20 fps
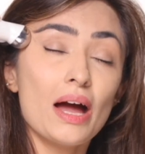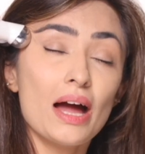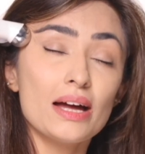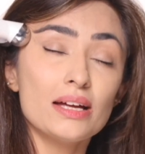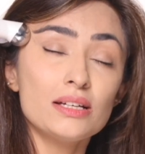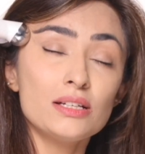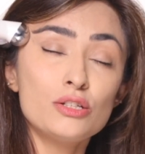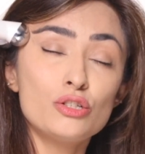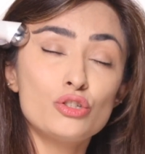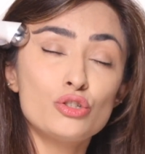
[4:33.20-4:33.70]

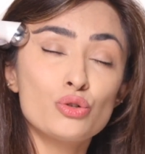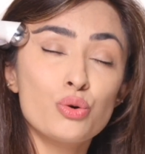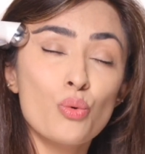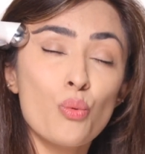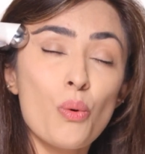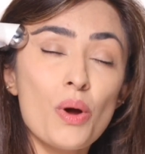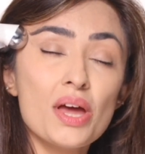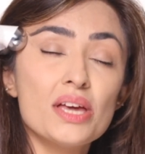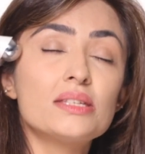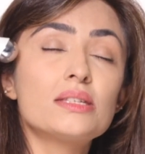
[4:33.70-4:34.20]
and
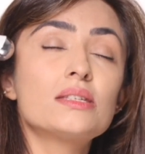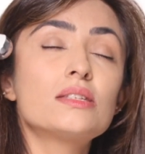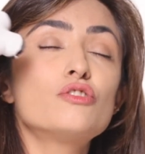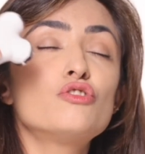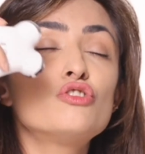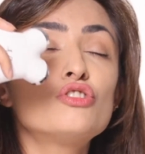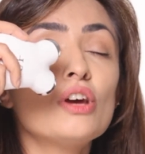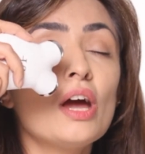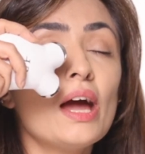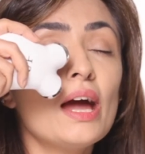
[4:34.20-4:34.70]
twist,
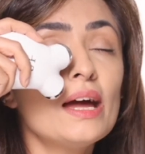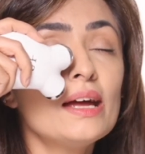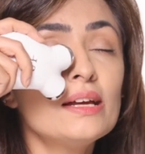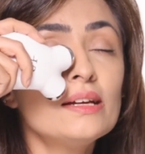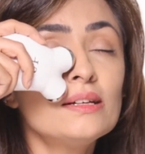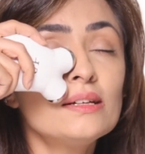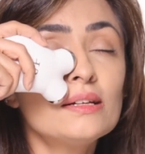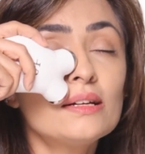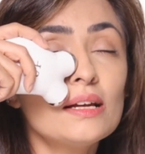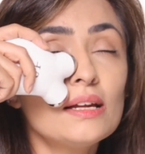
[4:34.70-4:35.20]

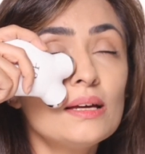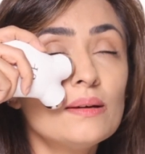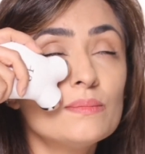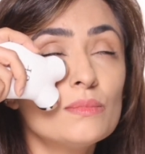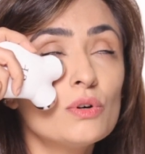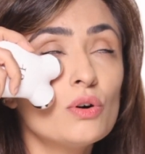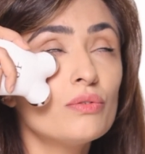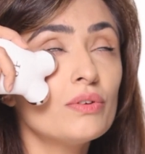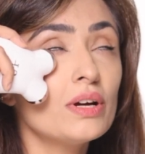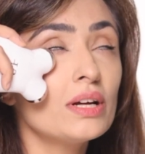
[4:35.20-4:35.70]
gently
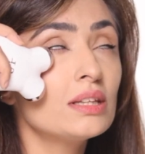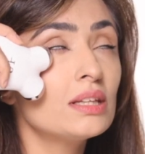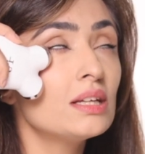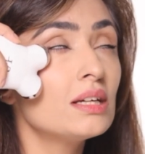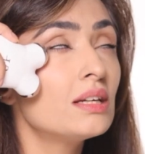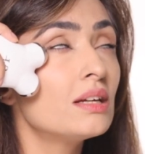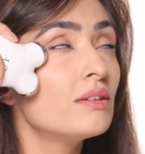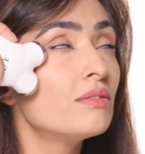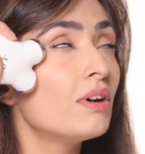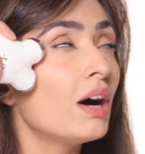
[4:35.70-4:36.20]
moving the
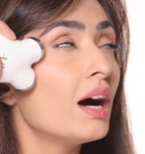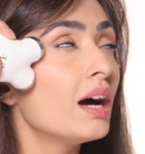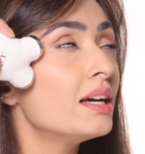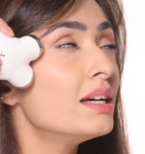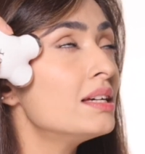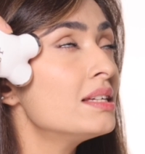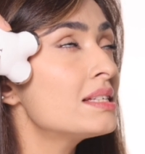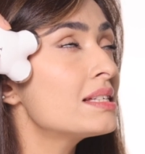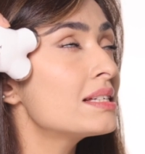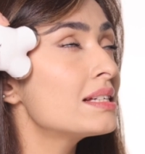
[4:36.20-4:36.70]

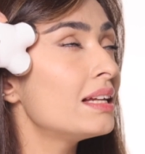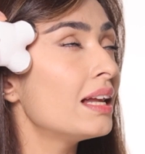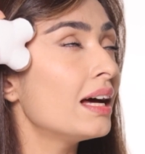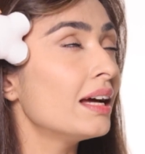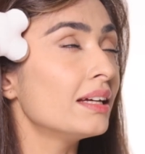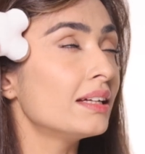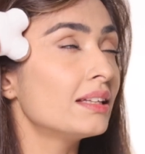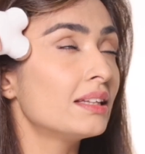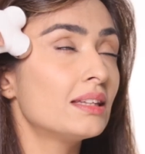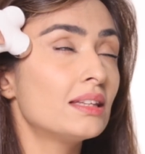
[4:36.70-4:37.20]
device
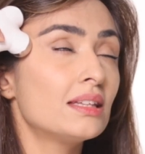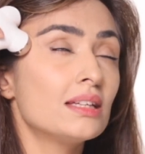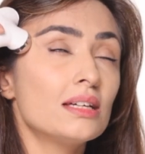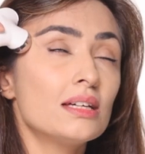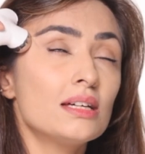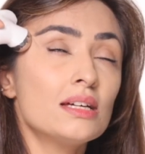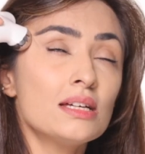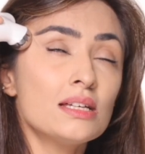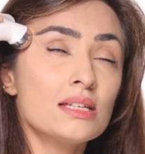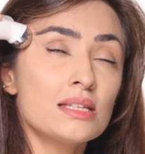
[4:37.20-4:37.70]
like
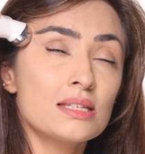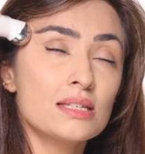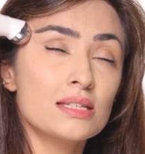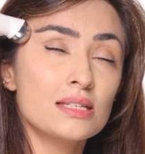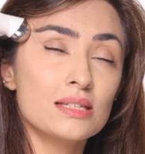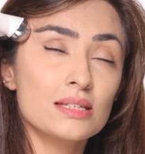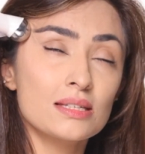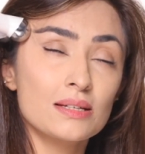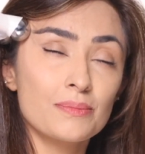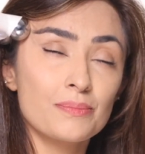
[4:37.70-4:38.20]

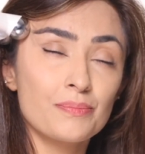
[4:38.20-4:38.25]
this,